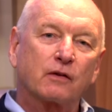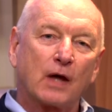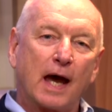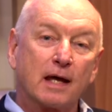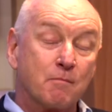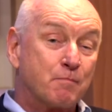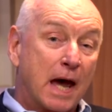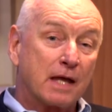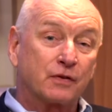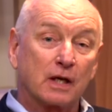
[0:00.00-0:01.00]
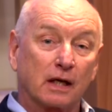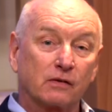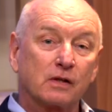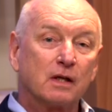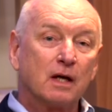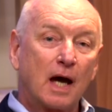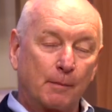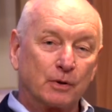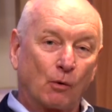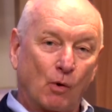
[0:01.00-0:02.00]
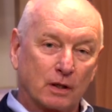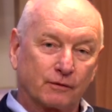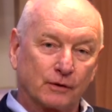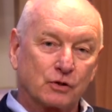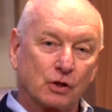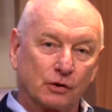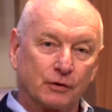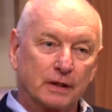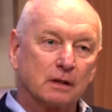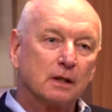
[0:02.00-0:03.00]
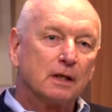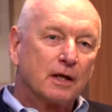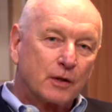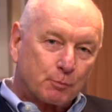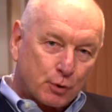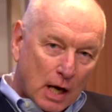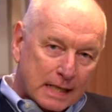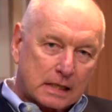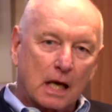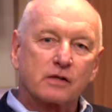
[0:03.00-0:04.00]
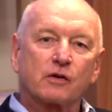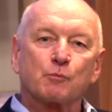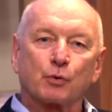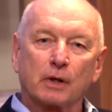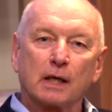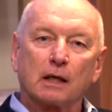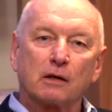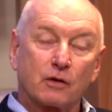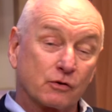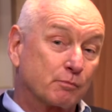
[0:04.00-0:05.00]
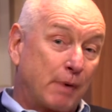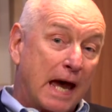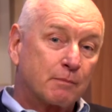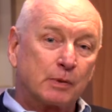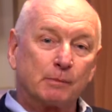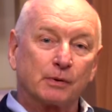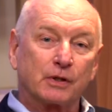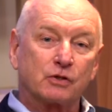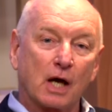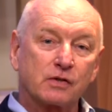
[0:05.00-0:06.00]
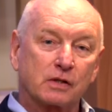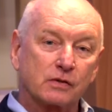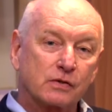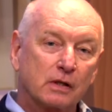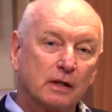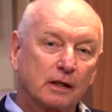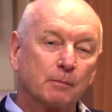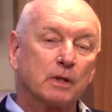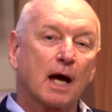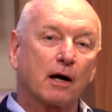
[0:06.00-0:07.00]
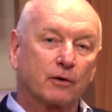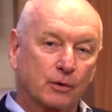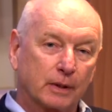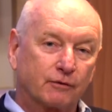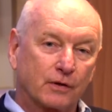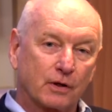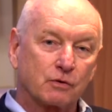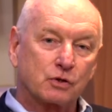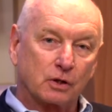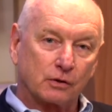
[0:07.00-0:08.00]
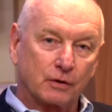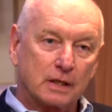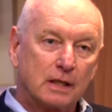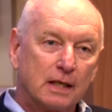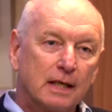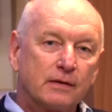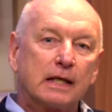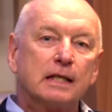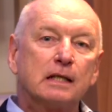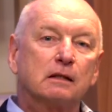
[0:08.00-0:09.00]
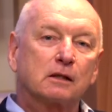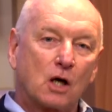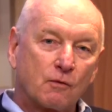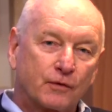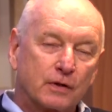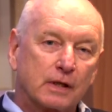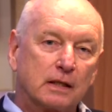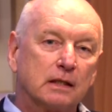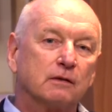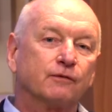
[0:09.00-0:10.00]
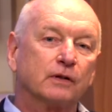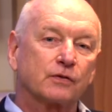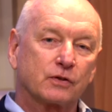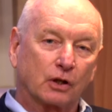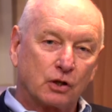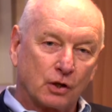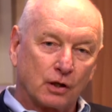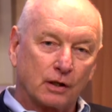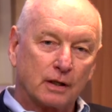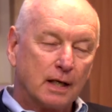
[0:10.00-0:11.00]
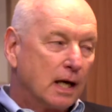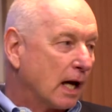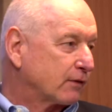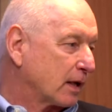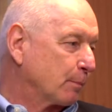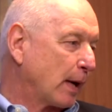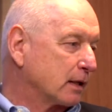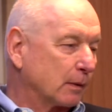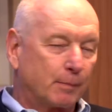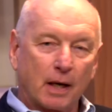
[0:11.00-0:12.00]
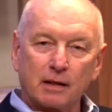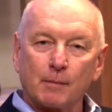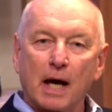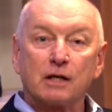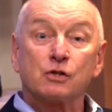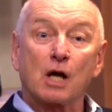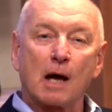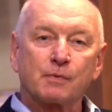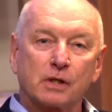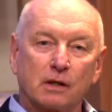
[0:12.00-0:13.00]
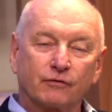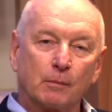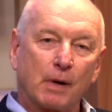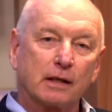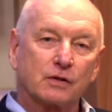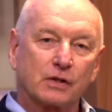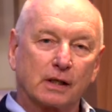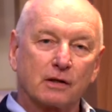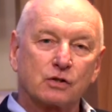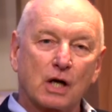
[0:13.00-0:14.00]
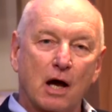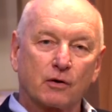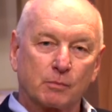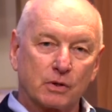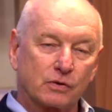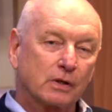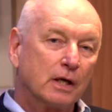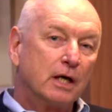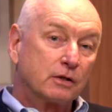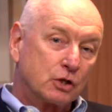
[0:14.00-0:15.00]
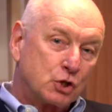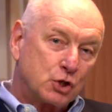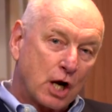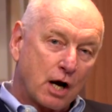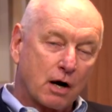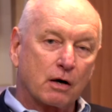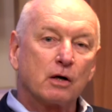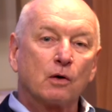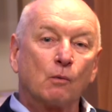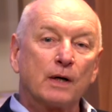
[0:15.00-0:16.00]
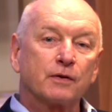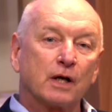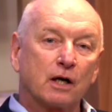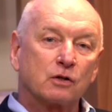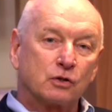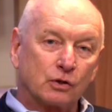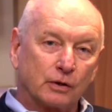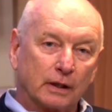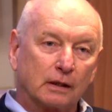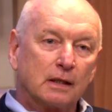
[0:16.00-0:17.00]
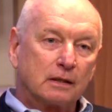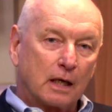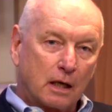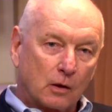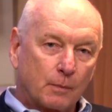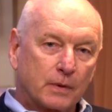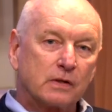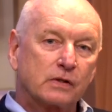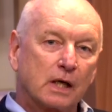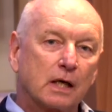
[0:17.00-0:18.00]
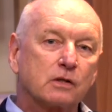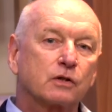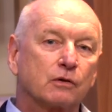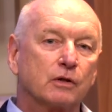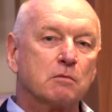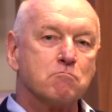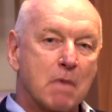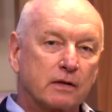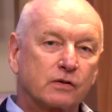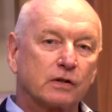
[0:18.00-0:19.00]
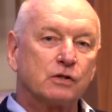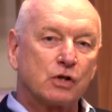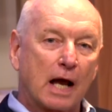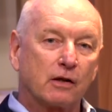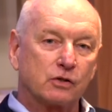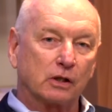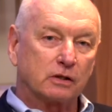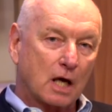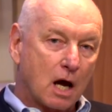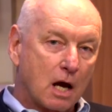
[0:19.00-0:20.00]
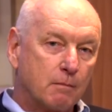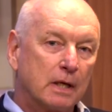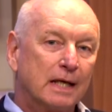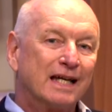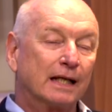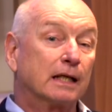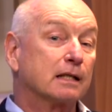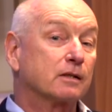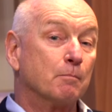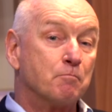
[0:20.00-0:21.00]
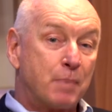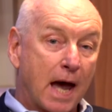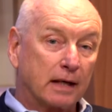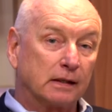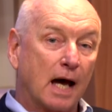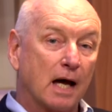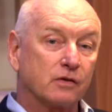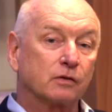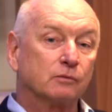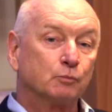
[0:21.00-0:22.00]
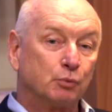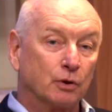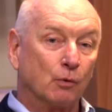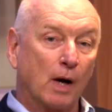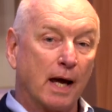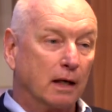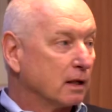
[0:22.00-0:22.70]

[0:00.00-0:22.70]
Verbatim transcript: that, and bad things happen to wonderful children. The process of bringing those bad people to justice can be harrowing for those children. They need comfort, they need to feel secure. I've got a biker buddy of mine, Chops, here from Bikers Against Child Abuse, to share what they're doing to help these kids through an immensely challenging time and get some bad guys put away.